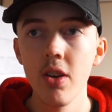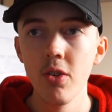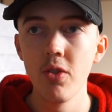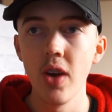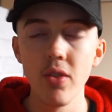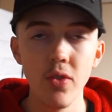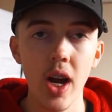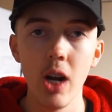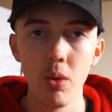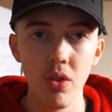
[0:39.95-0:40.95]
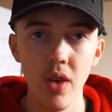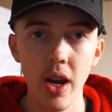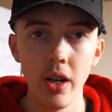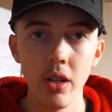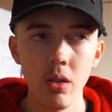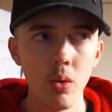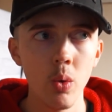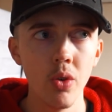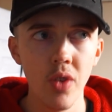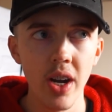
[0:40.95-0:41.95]
Fight Fire with Fire,
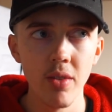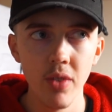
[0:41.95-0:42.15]
or Fighting